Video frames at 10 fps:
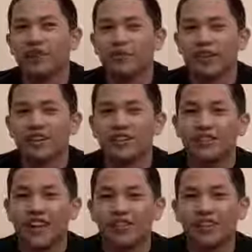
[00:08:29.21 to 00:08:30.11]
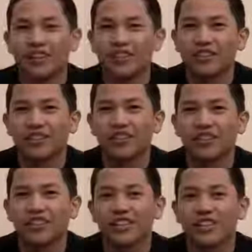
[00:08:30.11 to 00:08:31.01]
I'm trying to navigate the
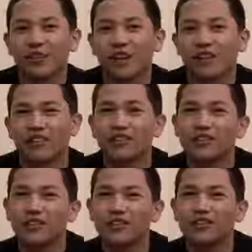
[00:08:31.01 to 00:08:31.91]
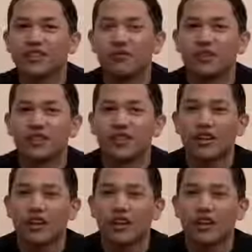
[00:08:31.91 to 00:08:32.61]
university, and I'm kind of confused in which